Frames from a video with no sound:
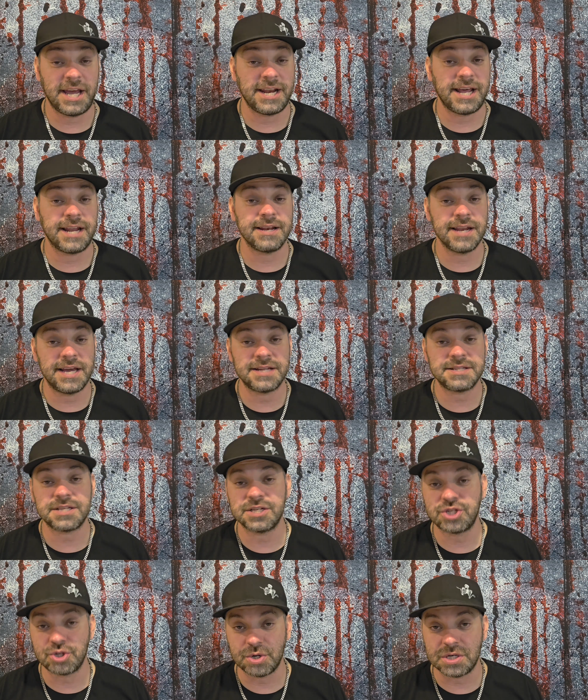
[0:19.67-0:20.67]
And
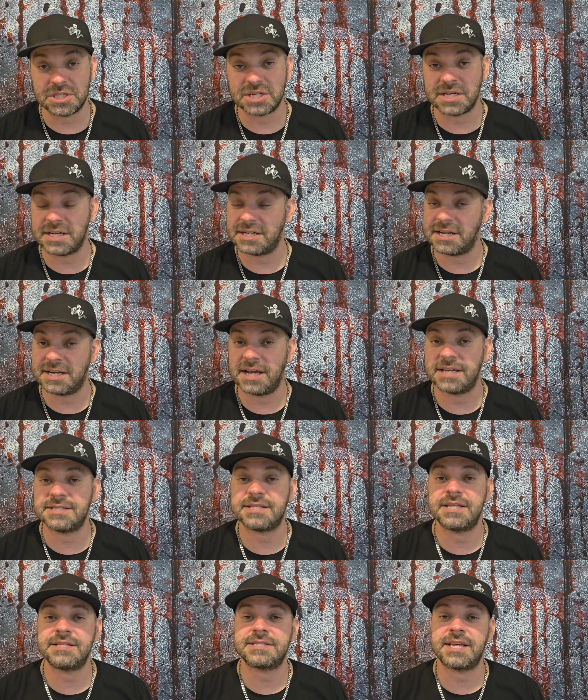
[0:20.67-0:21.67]
Atlanta, Georgia in the
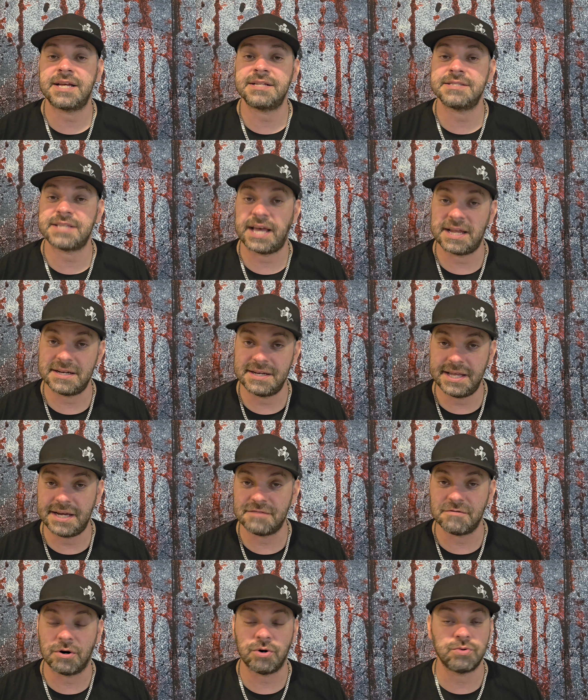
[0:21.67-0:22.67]
1910s had
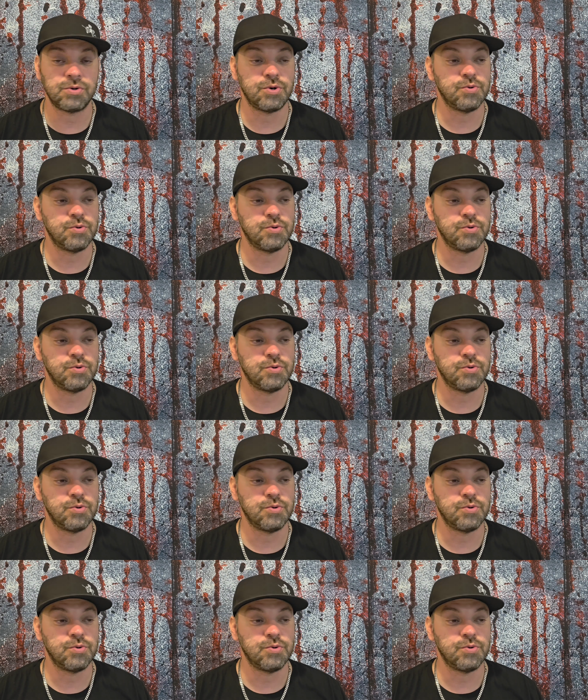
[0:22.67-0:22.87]
their own,